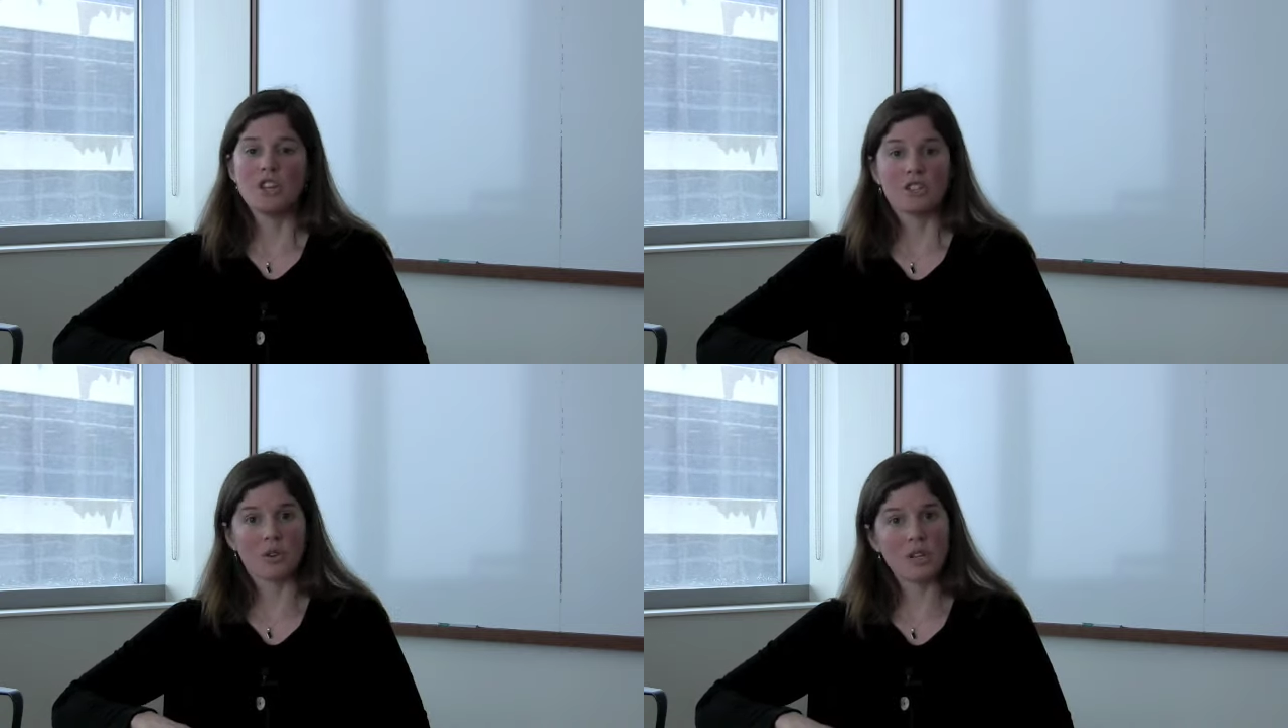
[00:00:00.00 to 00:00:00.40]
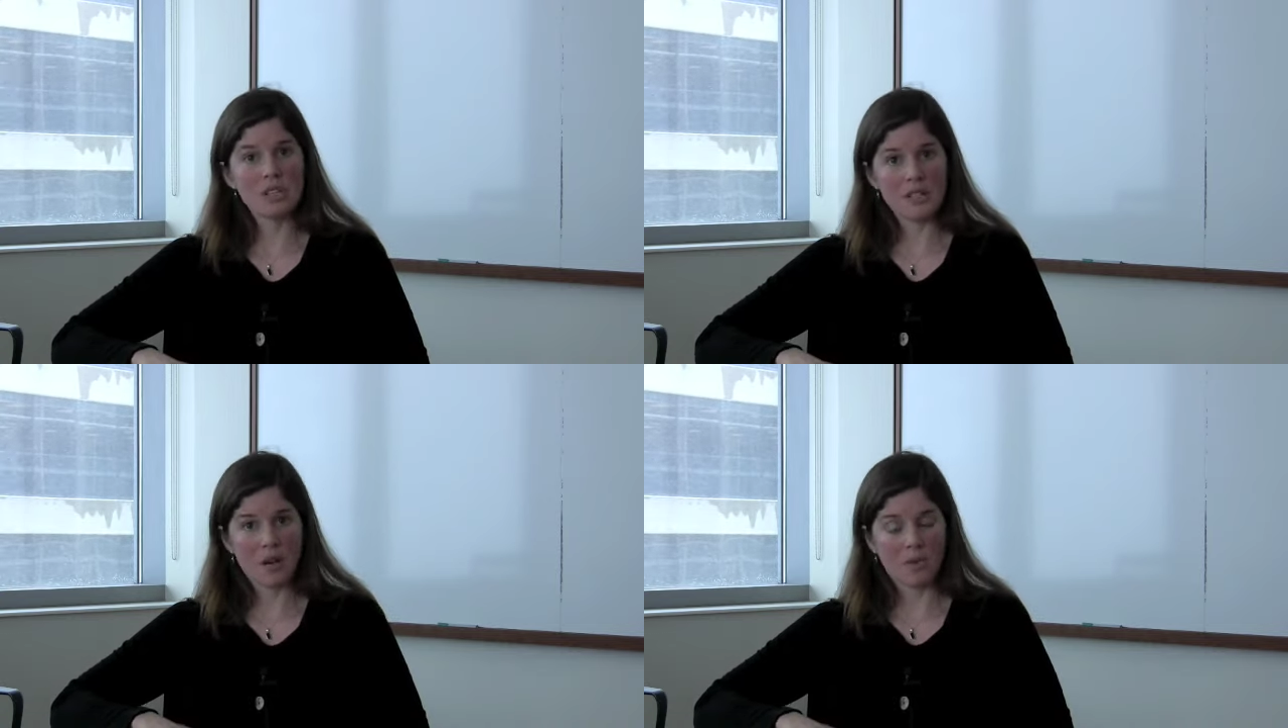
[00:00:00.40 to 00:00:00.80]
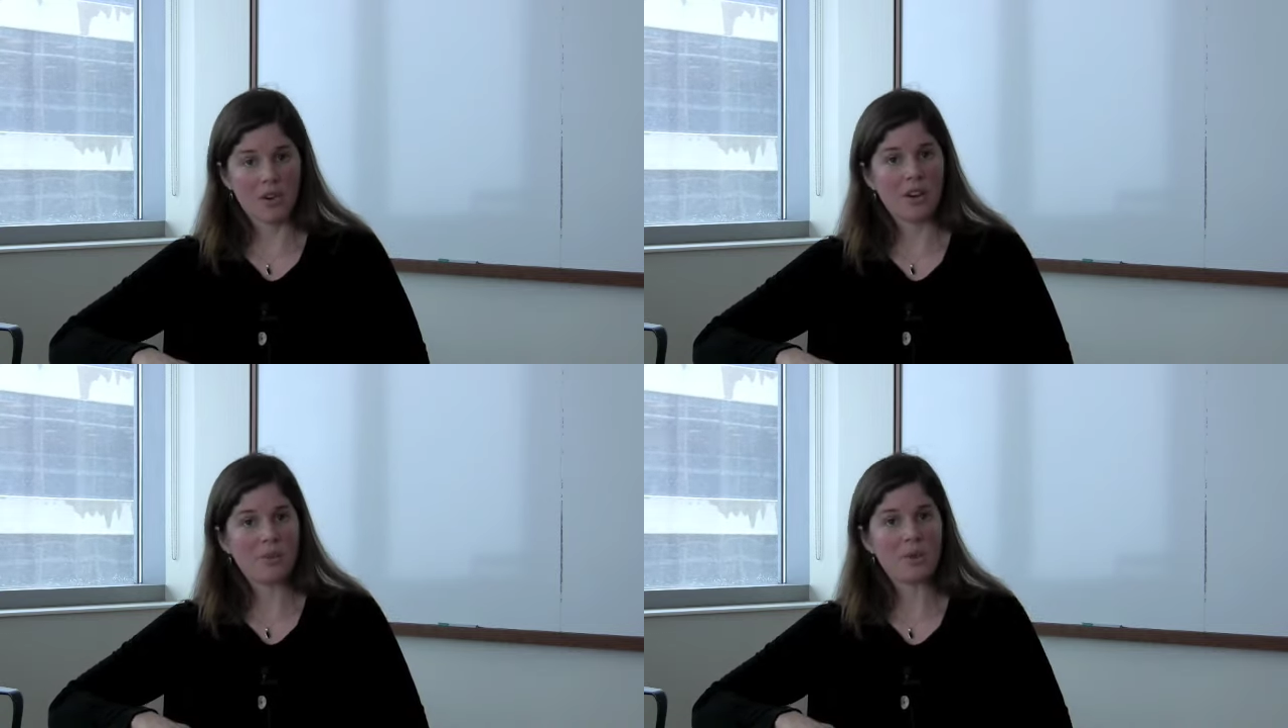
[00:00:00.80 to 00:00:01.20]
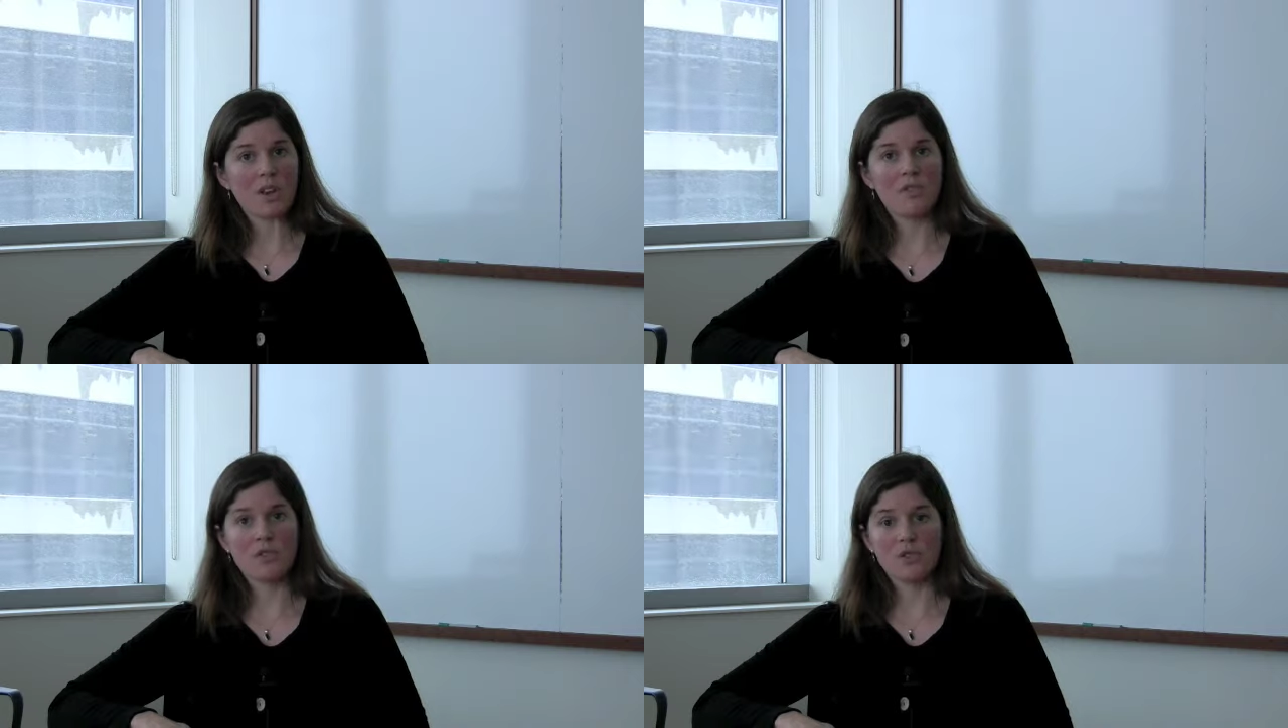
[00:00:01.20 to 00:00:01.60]
So in summary, we
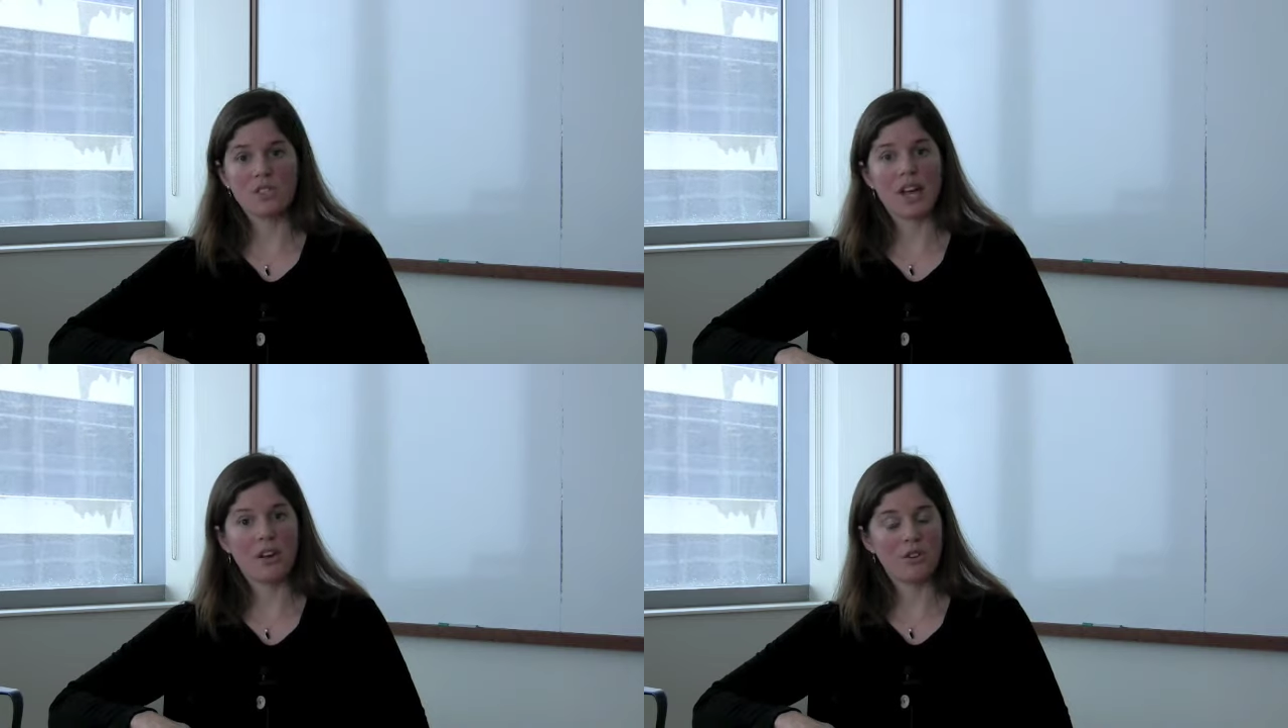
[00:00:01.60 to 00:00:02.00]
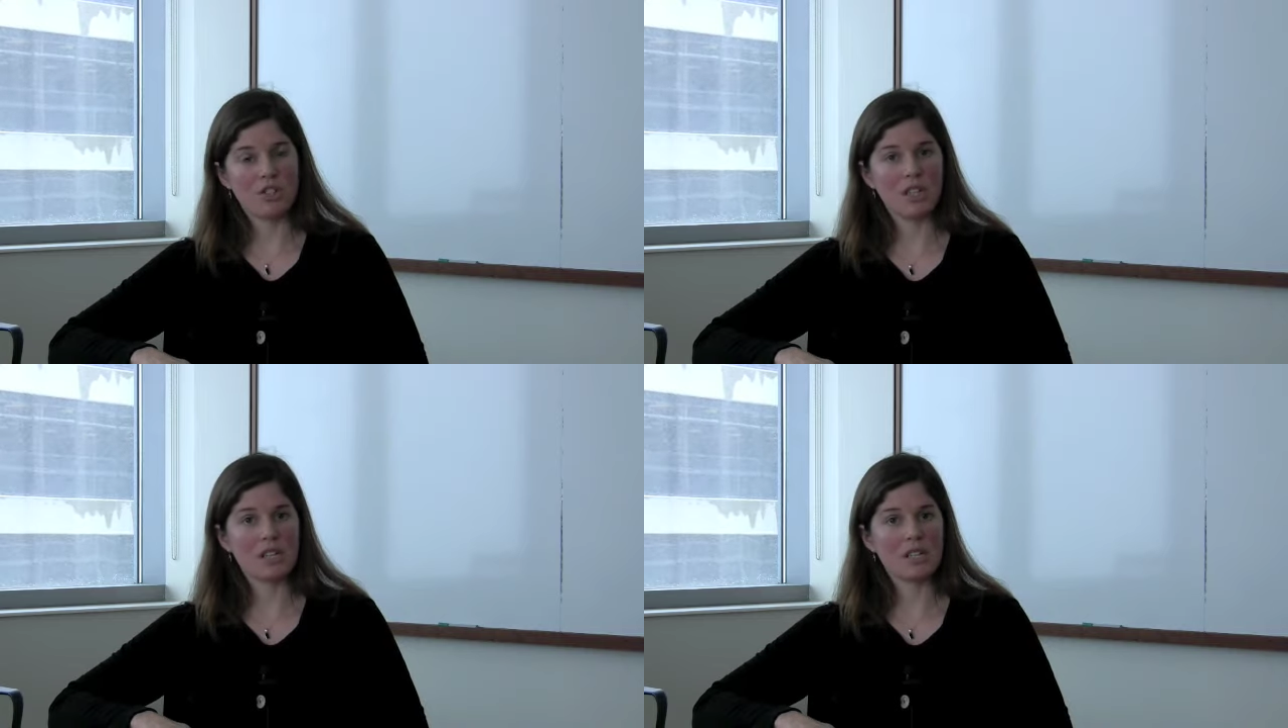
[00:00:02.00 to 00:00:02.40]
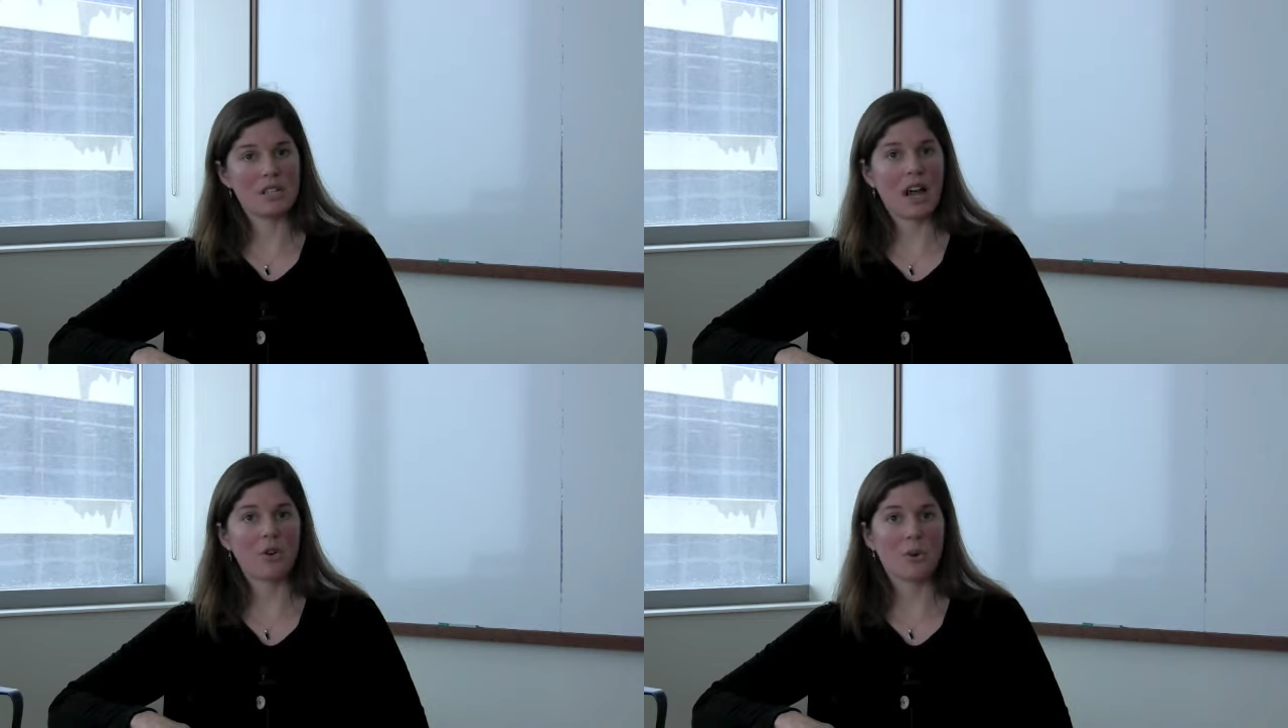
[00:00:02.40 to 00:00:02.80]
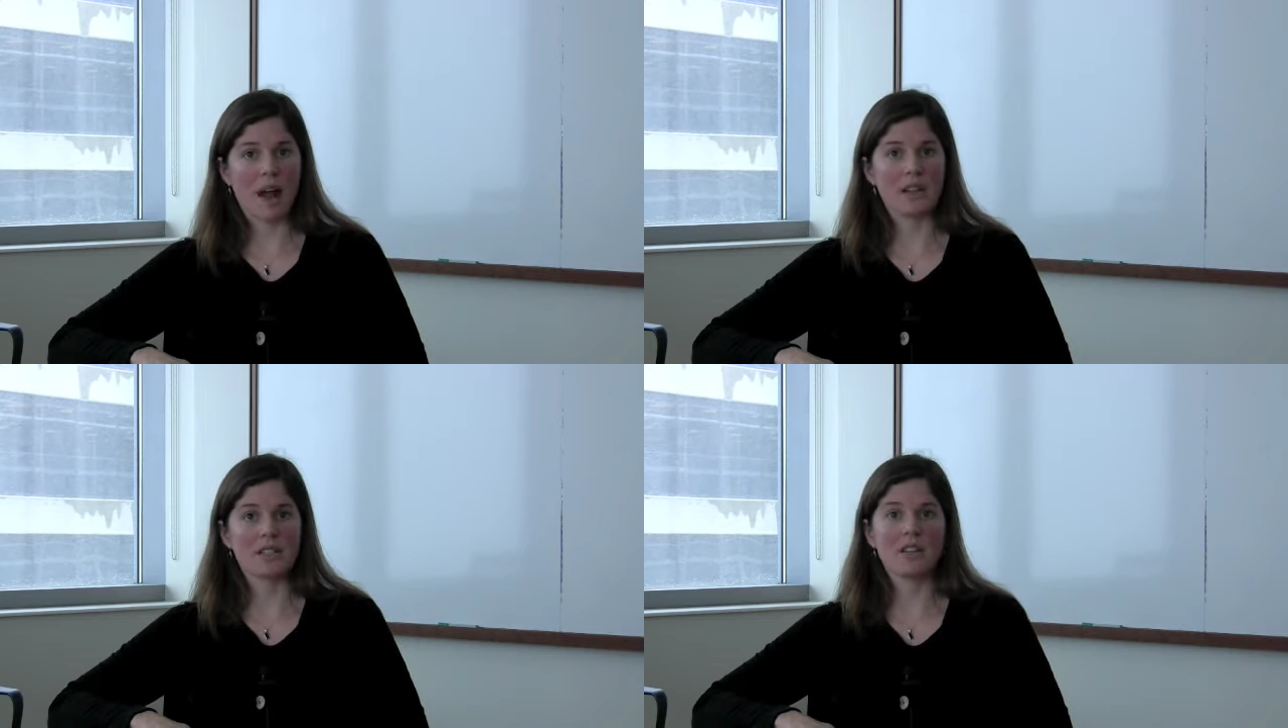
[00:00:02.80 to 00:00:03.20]
have used heterogeneous stock
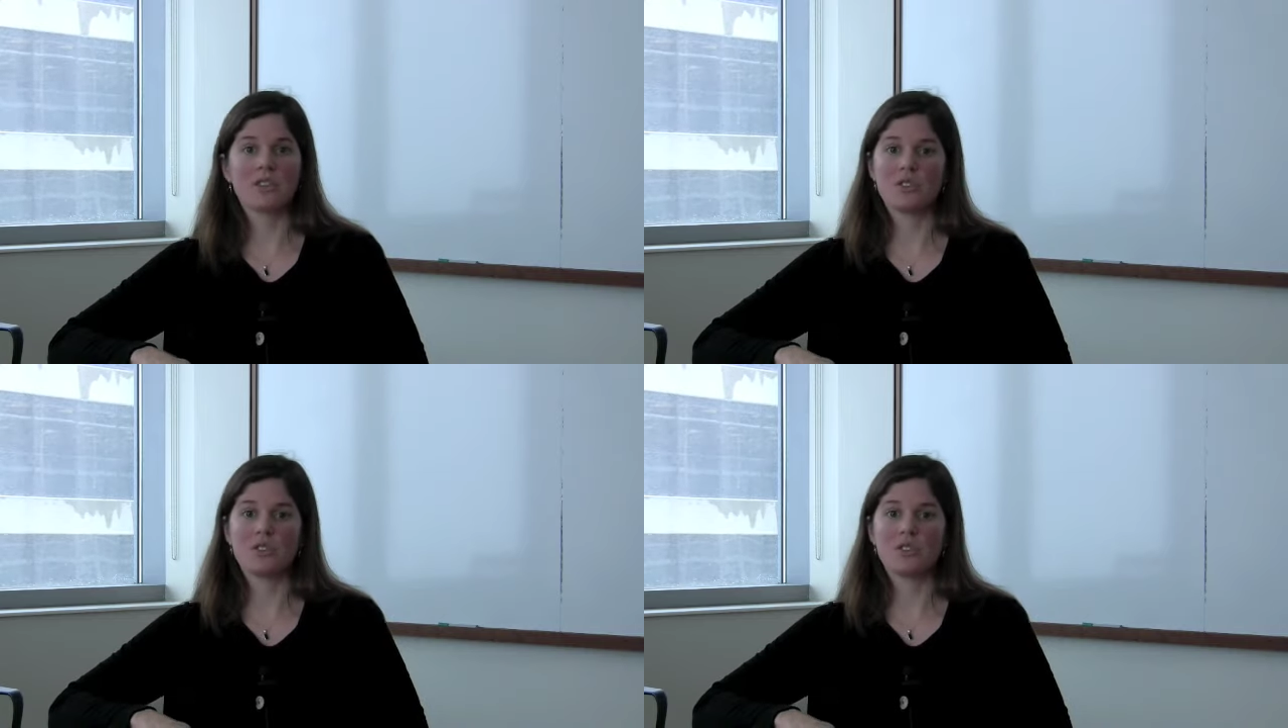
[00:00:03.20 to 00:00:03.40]
rats